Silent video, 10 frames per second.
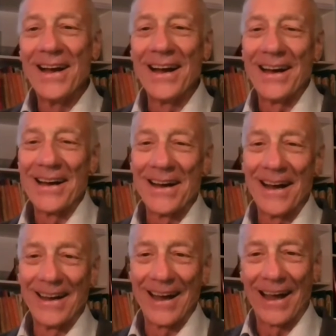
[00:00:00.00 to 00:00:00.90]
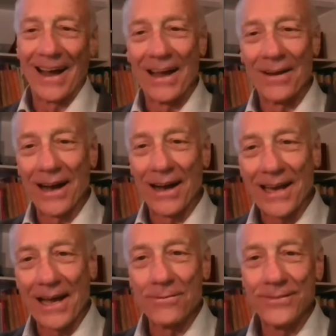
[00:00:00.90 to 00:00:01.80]
I
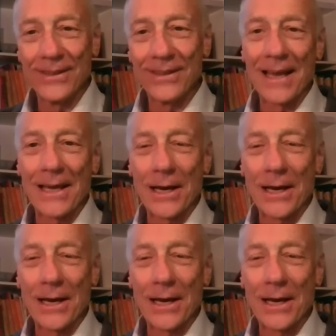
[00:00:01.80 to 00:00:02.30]
kind of feel like